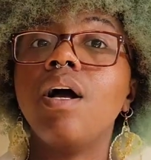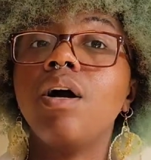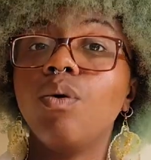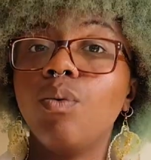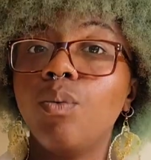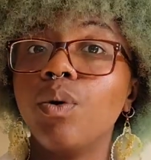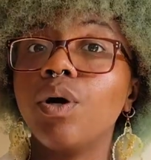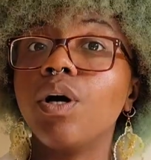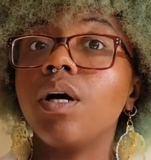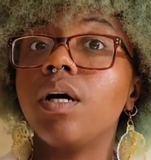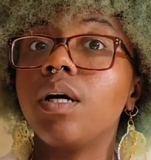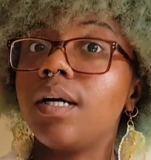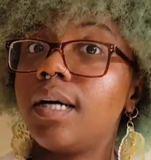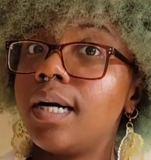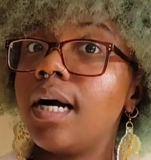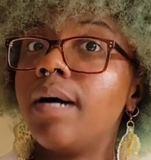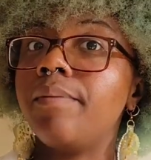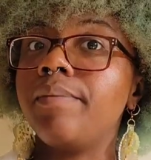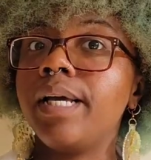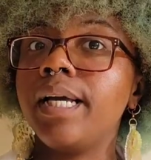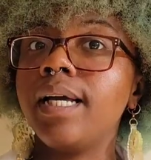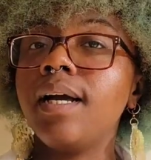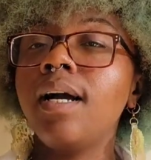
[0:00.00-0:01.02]
were
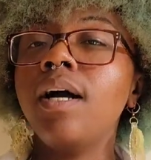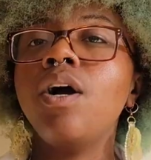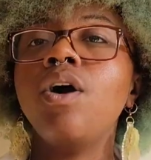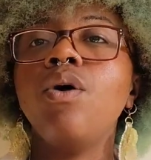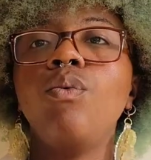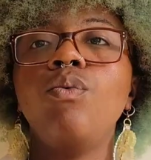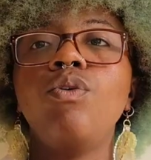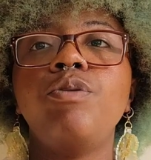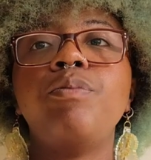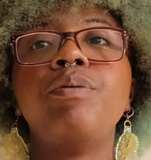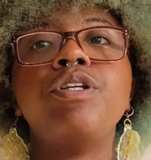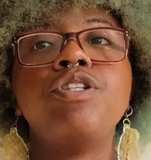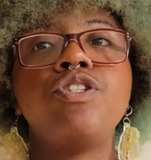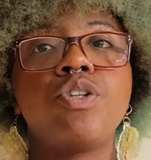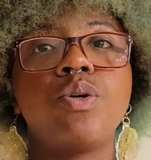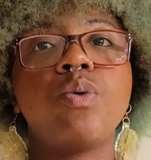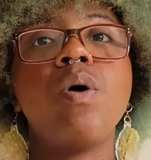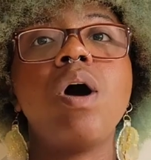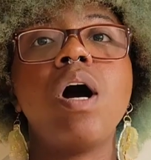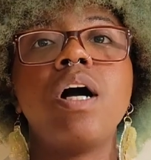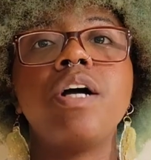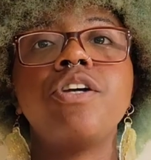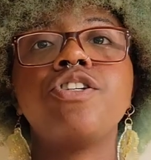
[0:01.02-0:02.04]
coming would be
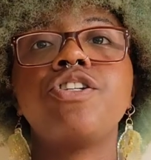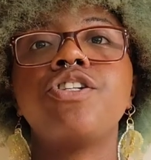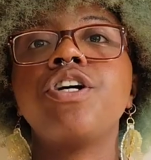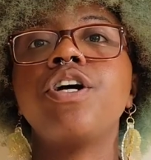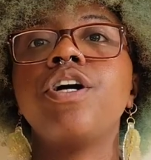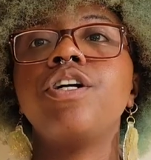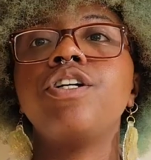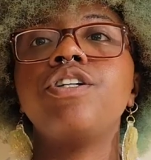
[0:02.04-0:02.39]
squashed